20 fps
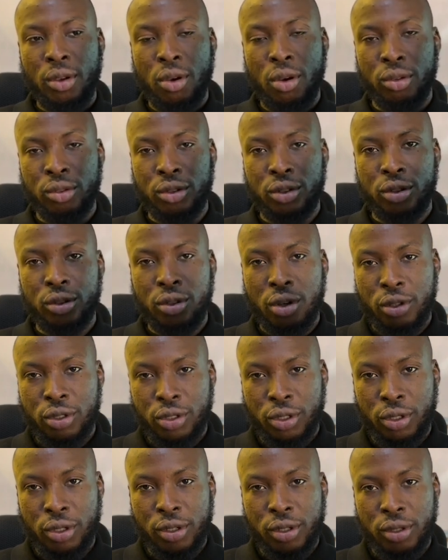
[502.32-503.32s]

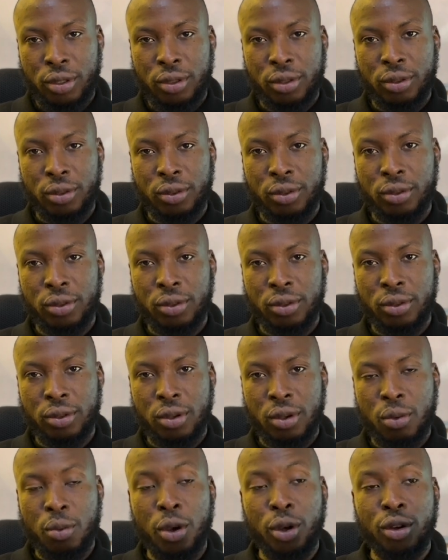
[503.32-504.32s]
unstructured.
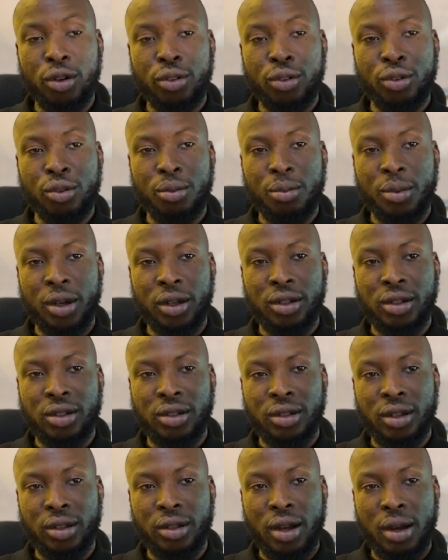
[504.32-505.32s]
We're going to make this
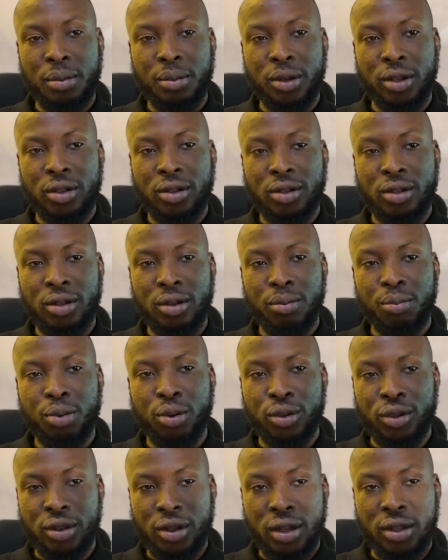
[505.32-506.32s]
database
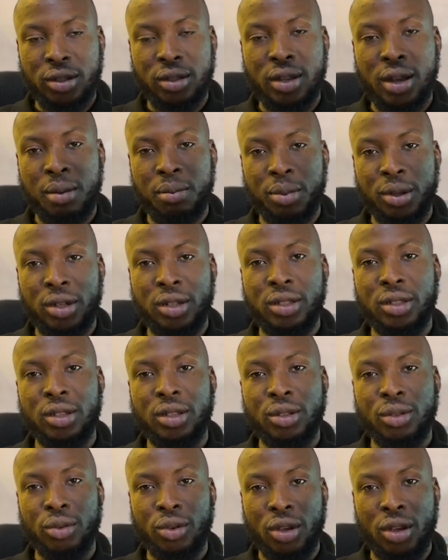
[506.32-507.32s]
possess the ability
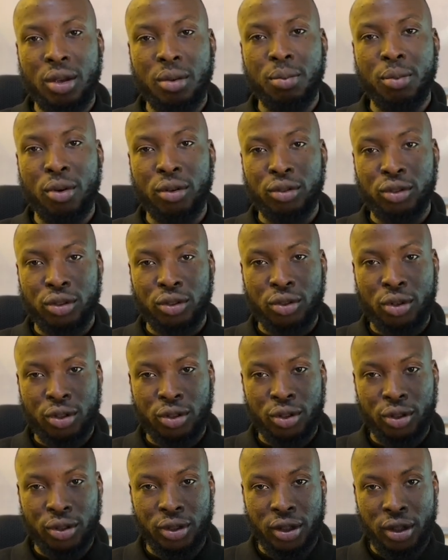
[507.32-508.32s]
to keep
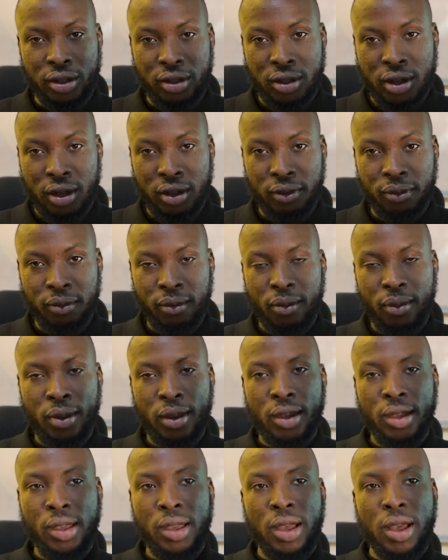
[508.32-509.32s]
unstructured data.
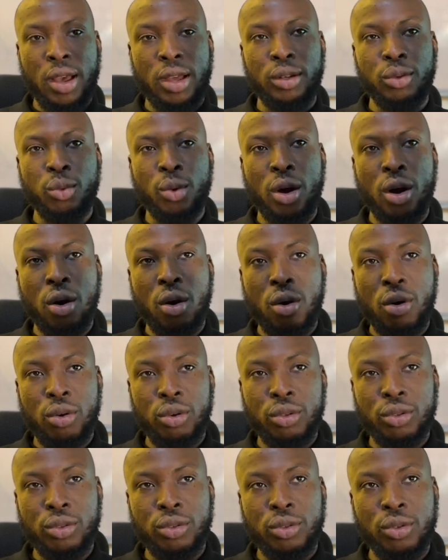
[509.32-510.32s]
And we are
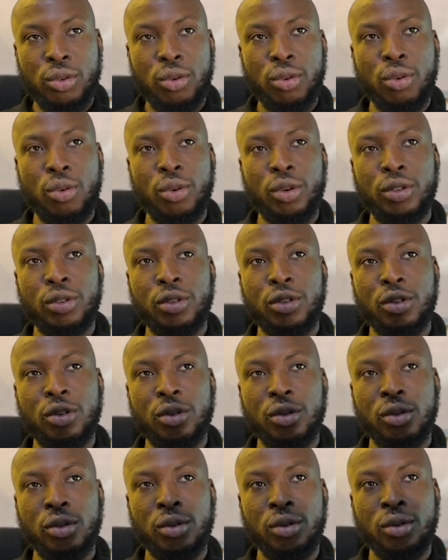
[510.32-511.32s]
also going
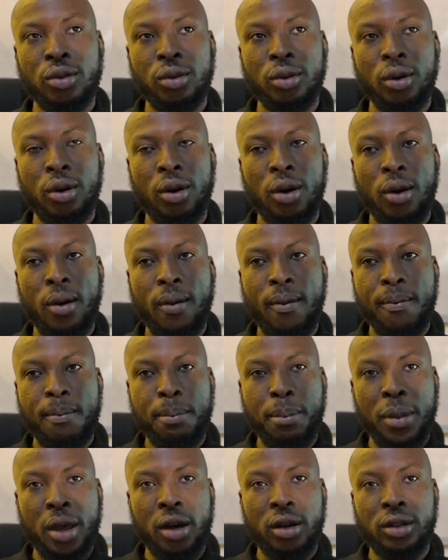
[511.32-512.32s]
to
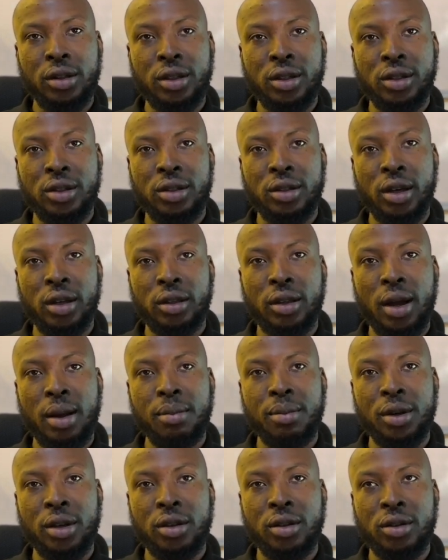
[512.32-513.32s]
make this
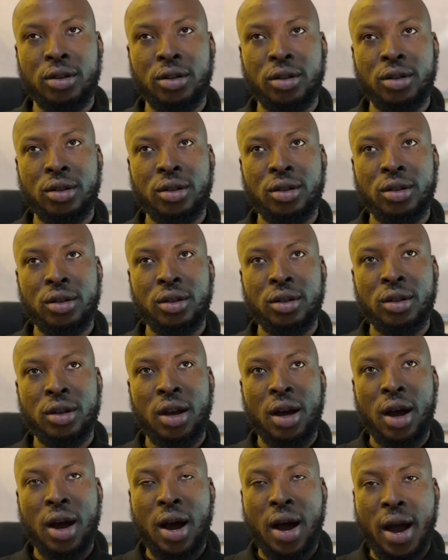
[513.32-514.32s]
database
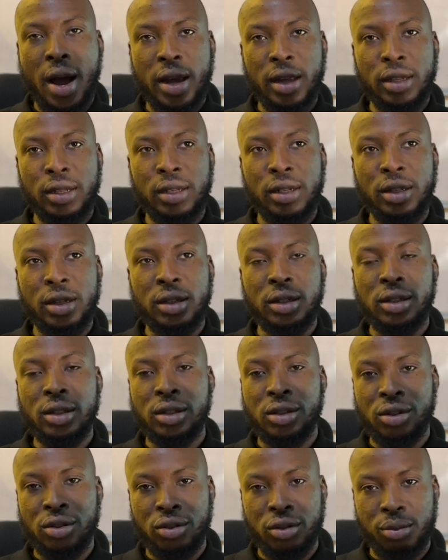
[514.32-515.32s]
highly
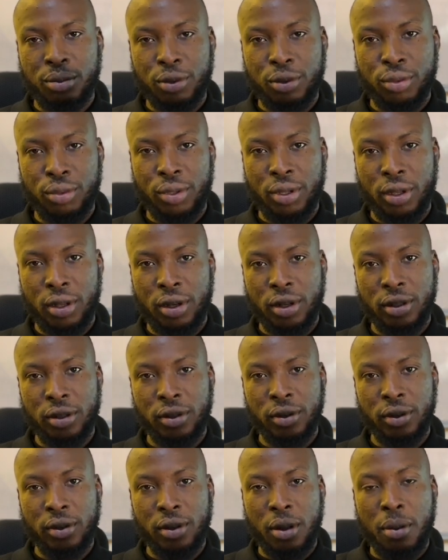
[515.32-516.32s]
distributed
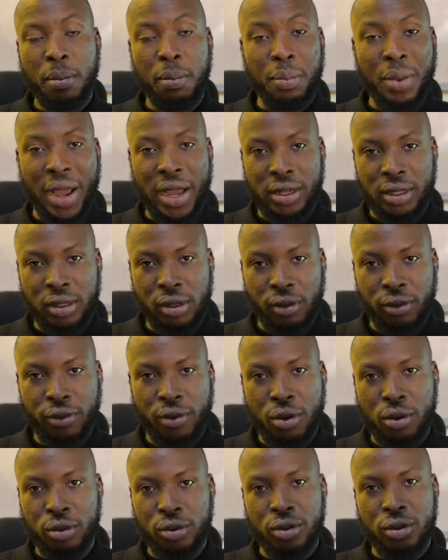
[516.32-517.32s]
by
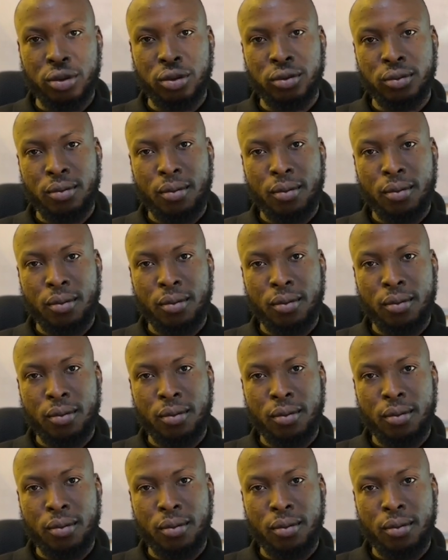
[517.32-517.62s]
default.